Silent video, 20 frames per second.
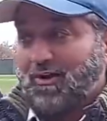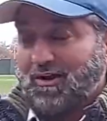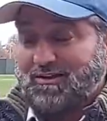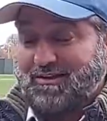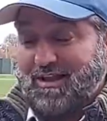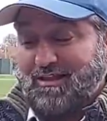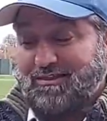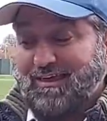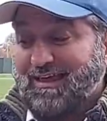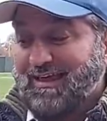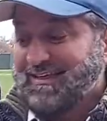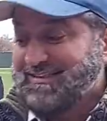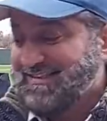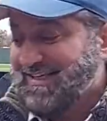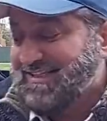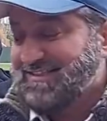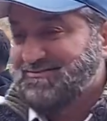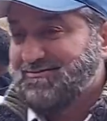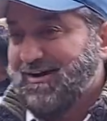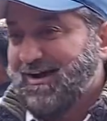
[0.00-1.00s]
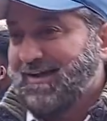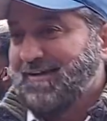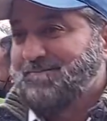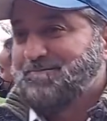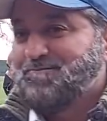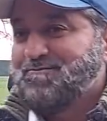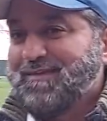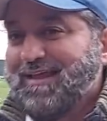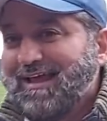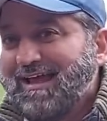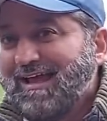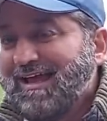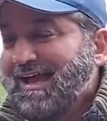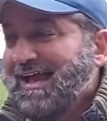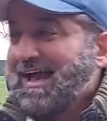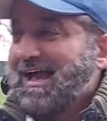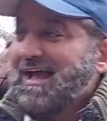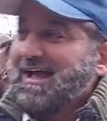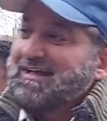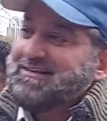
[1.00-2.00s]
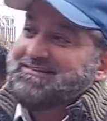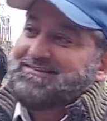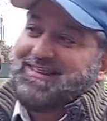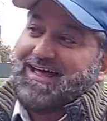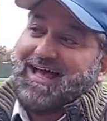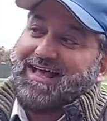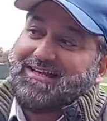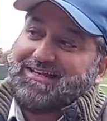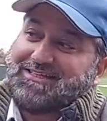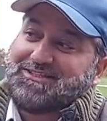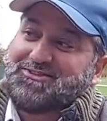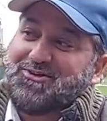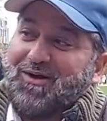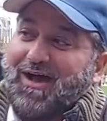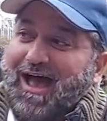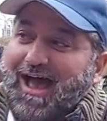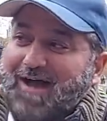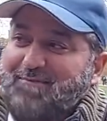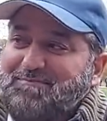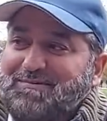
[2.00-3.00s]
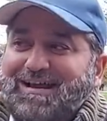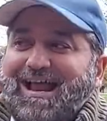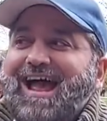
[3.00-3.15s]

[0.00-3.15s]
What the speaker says: on. The thing is this, right? That does not happen